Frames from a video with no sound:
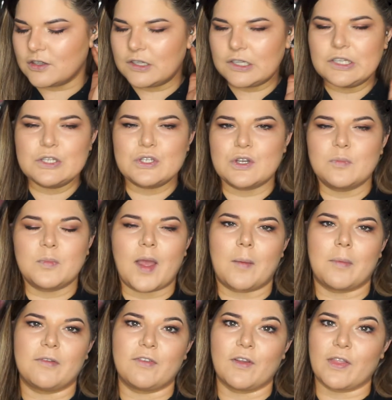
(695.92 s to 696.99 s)
you shouldn't be able
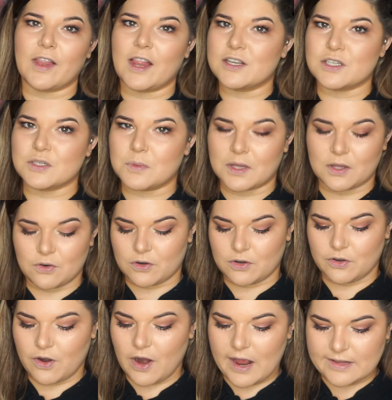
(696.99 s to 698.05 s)
to feel the lashes when they're on
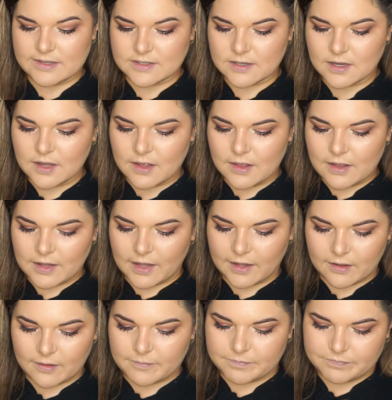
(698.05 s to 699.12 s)
your eyes. Like,
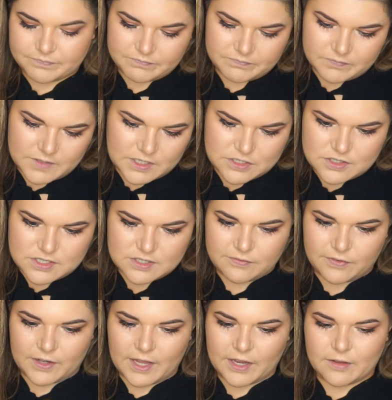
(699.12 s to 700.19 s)
it should just
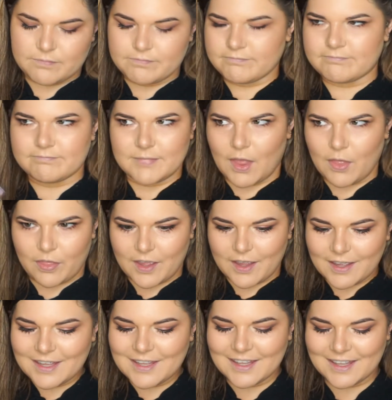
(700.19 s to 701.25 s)
feel like
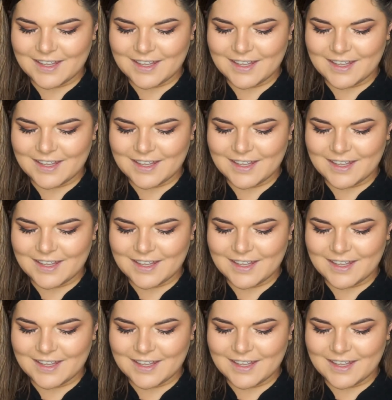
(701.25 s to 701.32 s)
nothing.